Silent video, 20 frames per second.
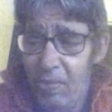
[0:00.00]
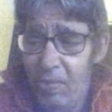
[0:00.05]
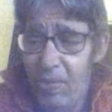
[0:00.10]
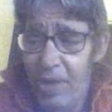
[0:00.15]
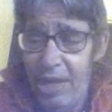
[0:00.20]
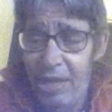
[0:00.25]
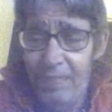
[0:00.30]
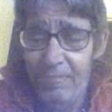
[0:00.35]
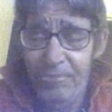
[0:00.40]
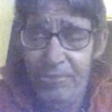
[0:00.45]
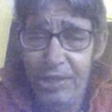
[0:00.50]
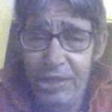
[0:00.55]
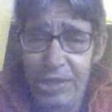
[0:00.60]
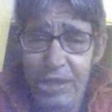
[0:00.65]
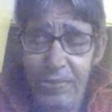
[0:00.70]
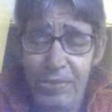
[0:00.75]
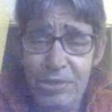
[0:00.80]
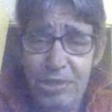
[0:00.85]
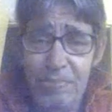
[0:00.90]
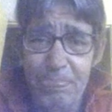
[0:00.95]
well,
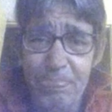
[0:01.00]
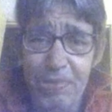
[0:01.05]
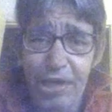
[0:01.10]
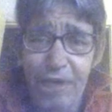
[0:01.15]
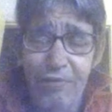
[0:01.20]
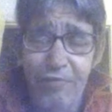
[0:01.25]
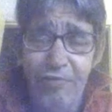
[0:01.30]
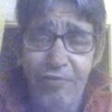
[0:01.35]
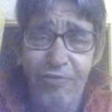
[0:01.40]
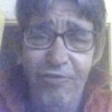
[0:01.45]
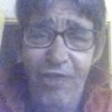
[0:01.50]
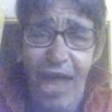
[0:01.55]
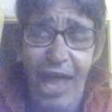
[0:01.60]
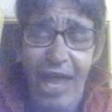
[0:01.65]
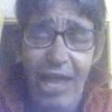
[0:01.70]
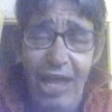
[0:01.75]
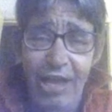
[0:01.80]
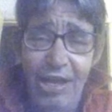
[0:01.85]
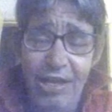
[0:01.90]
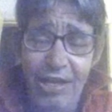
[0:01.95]
there was a big
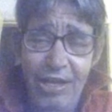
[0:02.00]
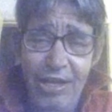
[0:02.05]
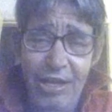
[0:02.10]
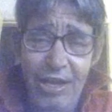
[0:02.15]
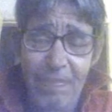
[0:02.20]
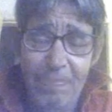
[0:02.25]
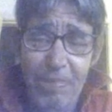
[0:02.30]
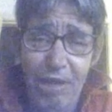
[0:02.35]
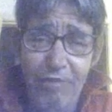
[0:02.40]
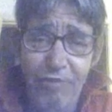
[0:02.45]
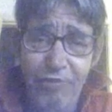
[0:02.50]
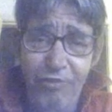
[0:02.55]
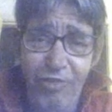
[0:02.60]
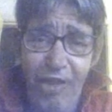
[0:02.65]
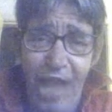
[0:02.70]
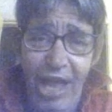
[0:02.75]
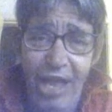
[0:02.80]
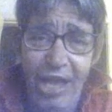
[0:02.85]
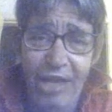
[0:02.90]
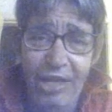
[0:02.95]
fire
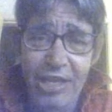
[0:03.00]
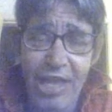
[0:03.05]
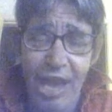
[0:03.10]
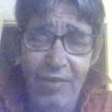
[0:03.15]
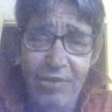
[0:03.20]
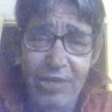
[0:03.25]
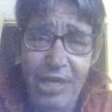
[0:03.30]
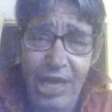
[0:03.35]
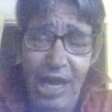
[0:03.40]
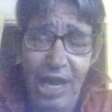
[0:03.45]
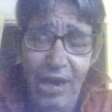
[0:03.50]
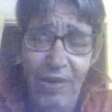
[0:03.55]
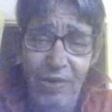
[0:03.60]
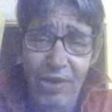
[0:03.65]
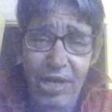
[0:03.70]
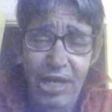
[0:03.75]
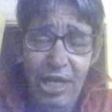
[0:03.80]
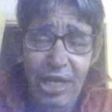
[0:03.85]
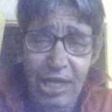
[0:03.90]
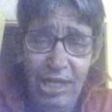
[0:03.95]

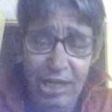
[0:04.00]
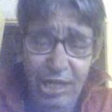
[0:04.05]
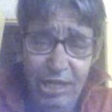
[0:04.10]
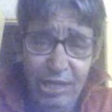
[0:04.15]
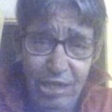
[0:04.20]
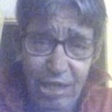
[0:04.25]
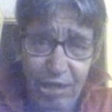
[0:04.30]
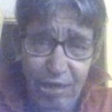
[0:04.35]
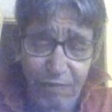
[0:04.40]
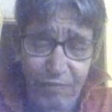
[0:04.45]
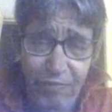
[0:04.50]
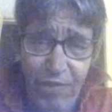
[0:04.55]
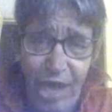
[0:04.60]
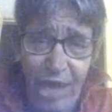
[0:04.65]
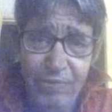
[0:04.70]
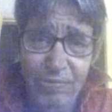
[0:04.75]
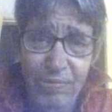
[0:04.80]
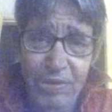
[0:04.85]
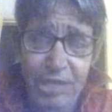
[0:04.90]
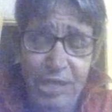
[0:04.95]
downtown in the
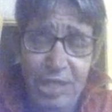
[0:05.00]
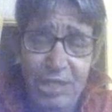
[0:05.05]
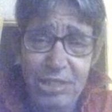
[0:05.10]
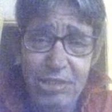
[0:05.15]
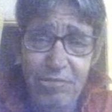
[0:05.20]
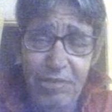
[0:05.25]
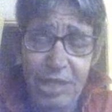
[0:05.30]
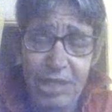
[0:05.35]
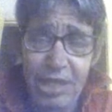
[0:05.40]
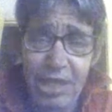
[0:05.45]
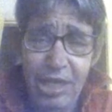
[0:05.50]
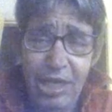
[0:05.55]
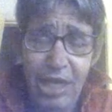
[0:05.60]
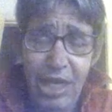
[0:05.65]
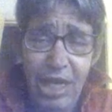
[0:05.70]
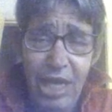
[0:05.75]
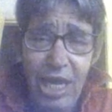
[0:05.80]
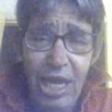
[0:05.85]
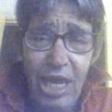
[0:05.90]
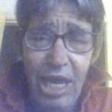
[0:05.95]
factory district,
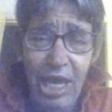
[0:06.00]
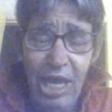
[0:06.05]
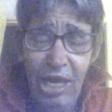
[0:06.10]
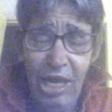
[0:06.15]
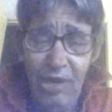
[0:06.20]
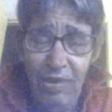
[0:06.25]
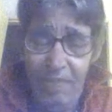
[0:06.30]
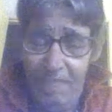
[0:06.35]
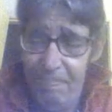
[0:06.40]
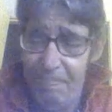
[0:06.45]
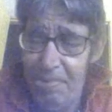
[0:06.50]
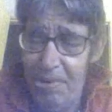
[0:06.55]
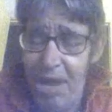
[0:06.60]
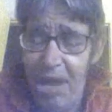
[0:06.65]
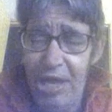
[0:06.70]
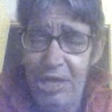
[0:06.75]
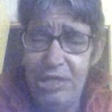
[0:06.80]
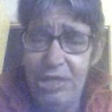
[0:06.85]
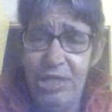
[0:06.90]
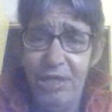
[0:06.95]
and
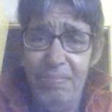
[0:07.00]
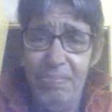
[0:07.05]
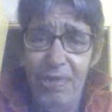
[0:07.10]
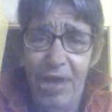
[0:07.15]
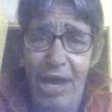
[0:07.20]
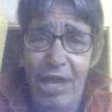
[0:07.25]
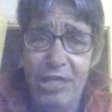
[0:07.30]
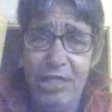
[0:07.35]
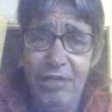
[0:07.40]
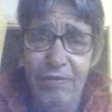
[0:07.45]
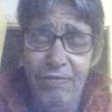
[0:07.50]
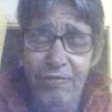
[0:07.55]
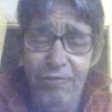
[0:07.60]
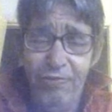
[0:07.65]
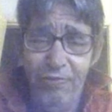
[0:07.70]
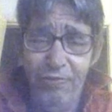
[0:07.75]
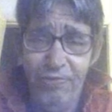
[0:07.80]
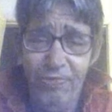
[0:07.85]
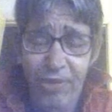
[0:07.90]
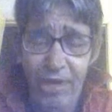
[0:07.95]
blocks of
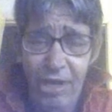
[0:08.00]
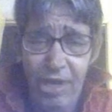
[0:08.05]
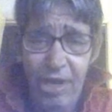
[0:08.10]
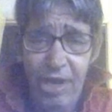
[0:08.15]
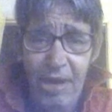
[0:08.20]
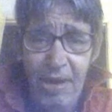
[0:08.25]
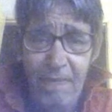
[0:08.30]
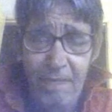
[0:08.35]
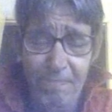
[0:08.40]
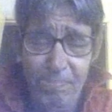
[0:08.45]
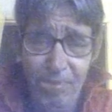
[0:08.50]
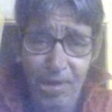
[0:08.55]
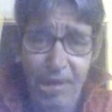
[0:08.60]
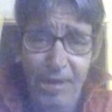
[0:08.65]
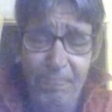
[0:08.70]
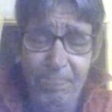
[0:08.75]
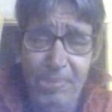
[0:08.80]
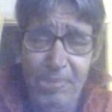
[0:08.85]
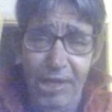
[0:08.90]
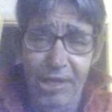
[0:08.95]

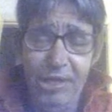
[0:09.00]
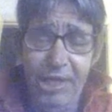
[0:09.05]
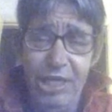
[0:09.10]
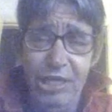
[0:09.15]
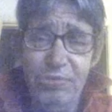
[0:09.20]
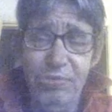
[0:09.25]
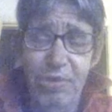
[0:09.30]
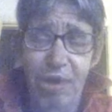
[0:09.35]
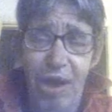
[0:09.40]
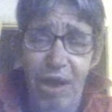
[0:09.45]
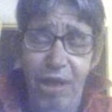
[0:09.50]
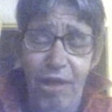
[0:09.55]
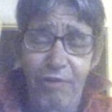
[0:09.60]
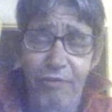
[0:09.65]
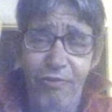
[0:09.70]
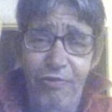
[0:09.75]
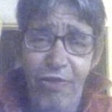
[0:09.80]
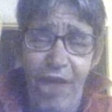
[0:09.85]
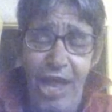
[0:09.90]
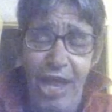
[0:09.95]
brick buildings were all on
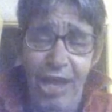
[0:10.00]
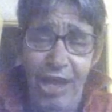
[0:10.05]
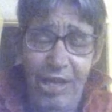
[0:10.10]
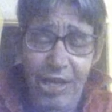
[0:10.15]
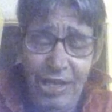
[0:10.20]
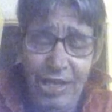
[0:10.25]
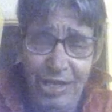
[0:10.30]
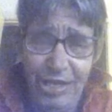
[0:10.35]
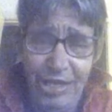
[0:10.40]
fire,